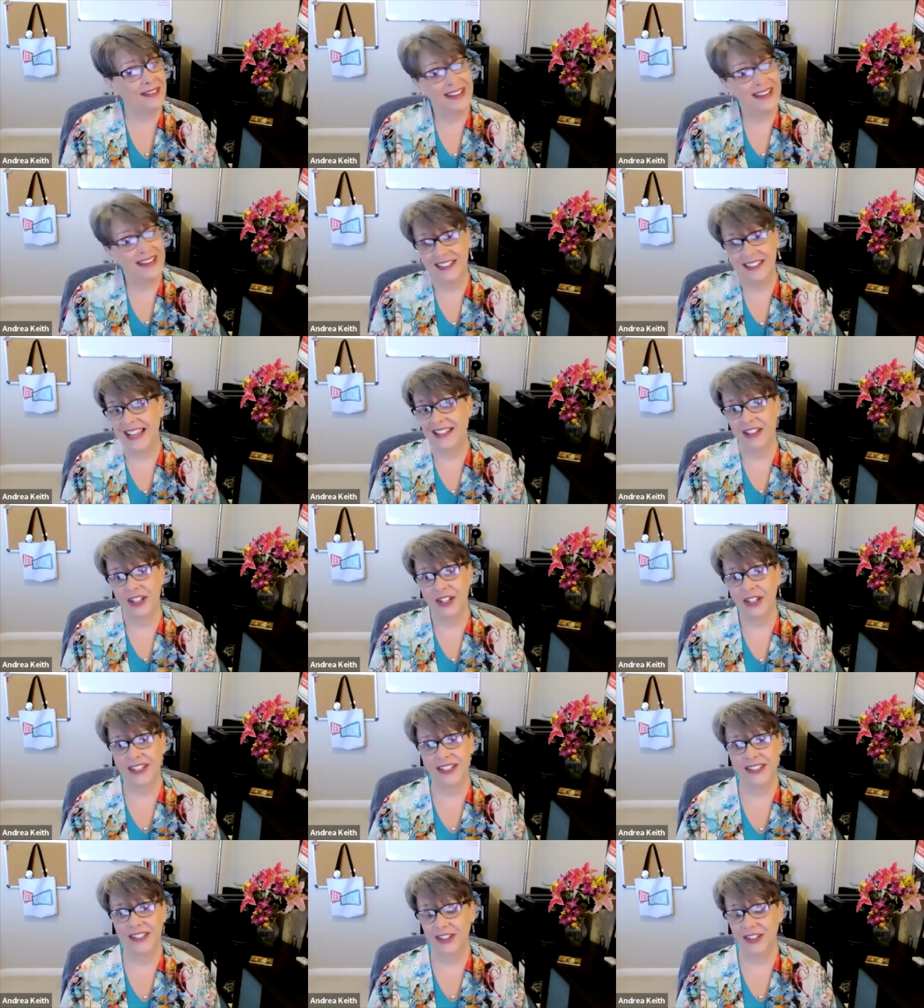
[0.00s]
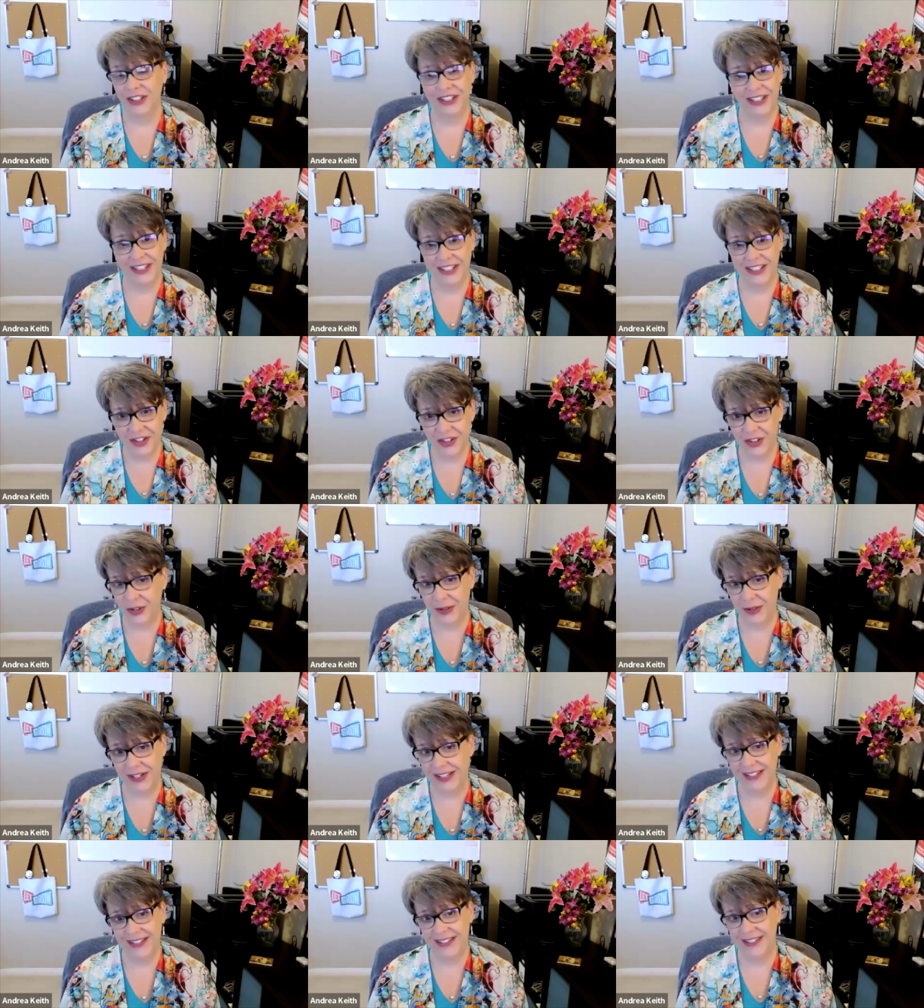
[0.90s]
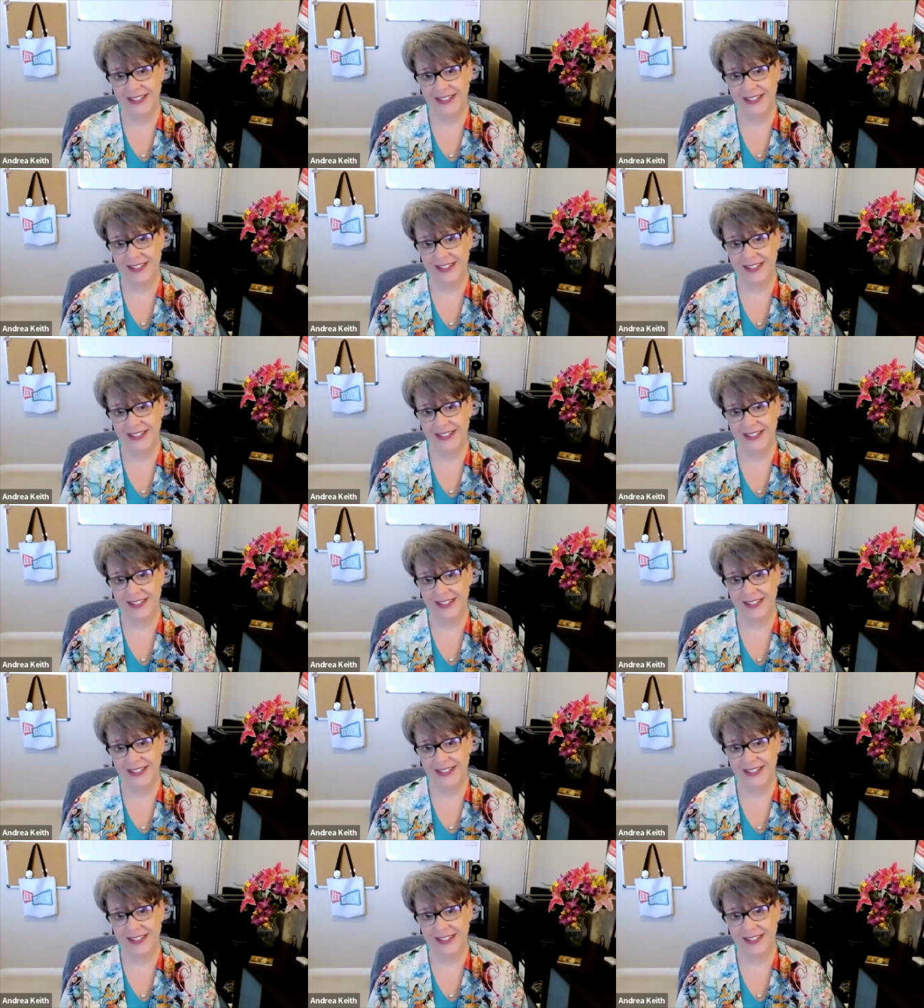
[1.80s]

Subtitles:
and look at history.